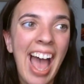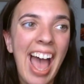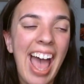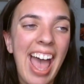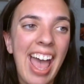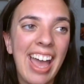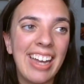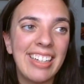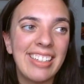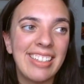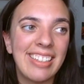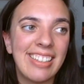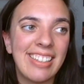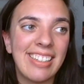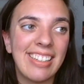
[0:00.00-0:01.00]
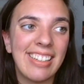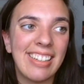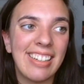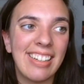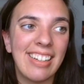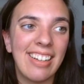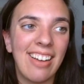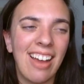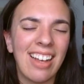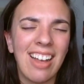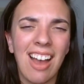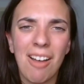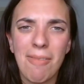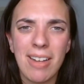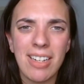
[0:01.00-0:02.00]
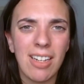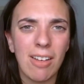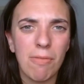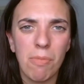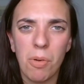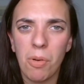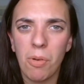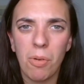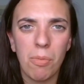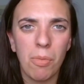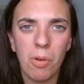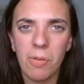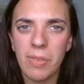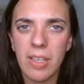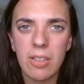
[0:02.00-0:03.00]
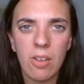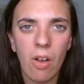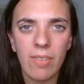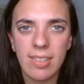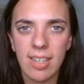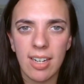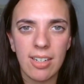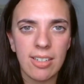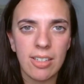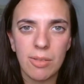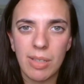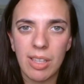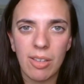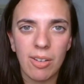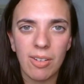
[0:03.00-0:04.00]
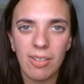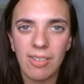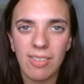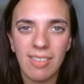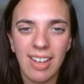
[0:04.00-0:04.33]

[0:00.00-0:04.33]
And I can't wait to have more of these conversations with you